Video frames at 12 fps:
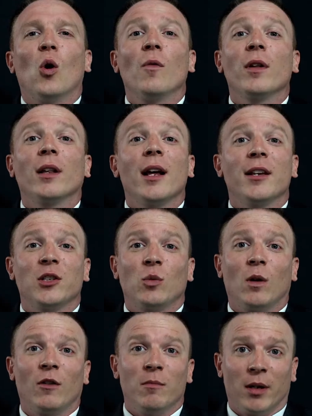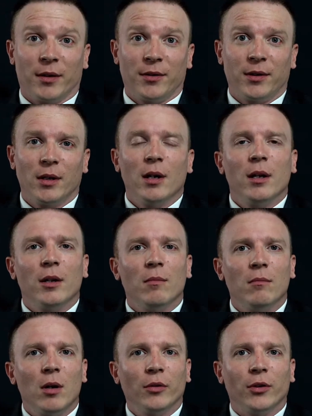Over the last 12 months, the
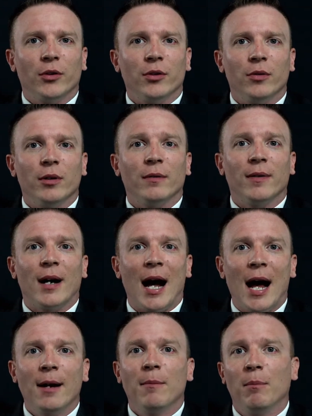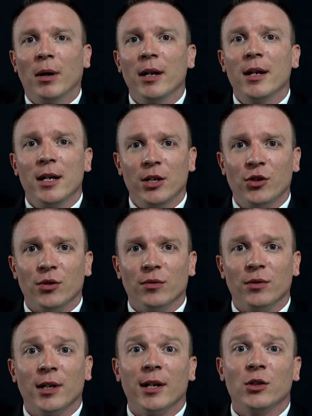multitude of hot-button
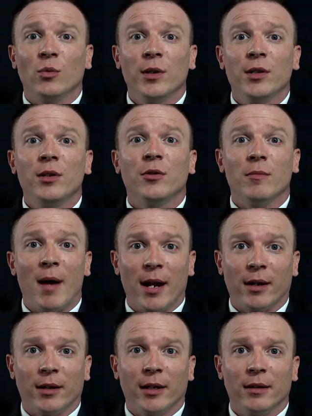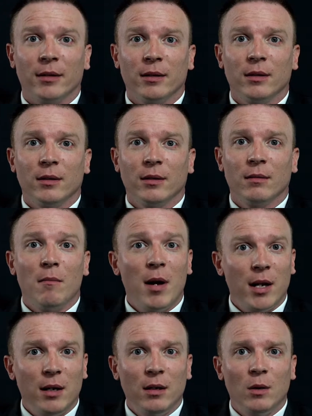issues has risen dramatically.
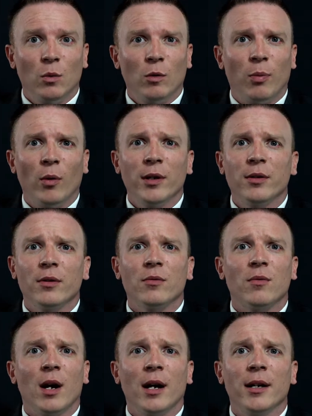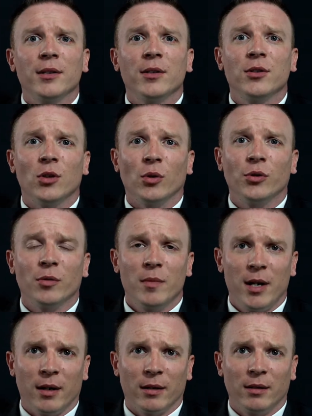Many will point to the rise in social
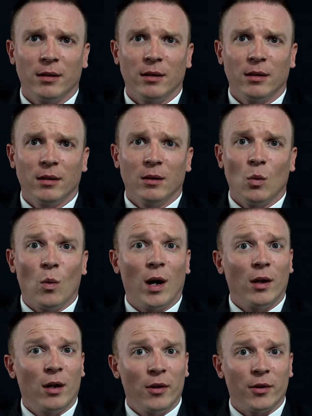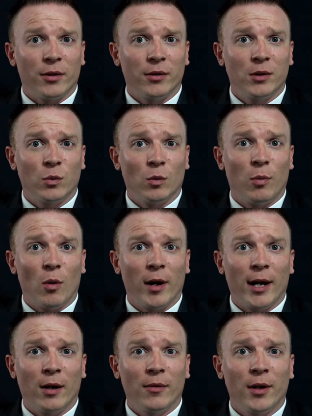media, while others will point
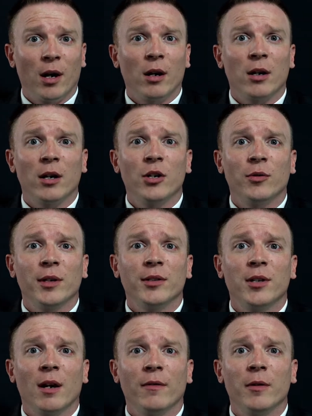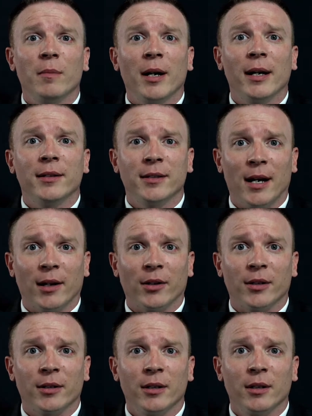out that our country is governed by a
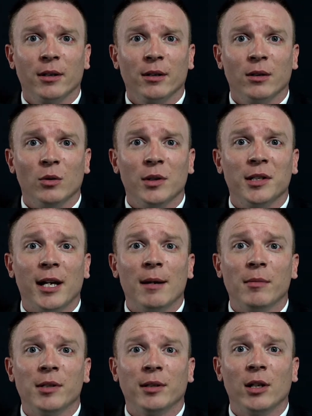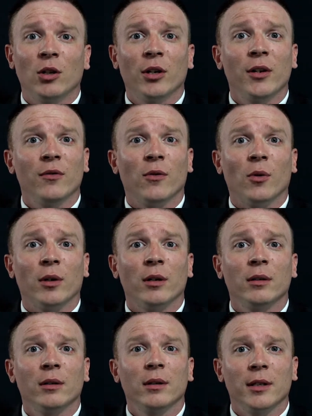toddler who is aimlessly looking
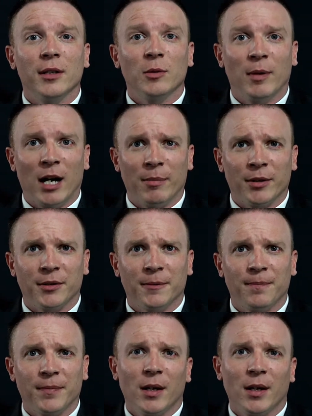for his babas.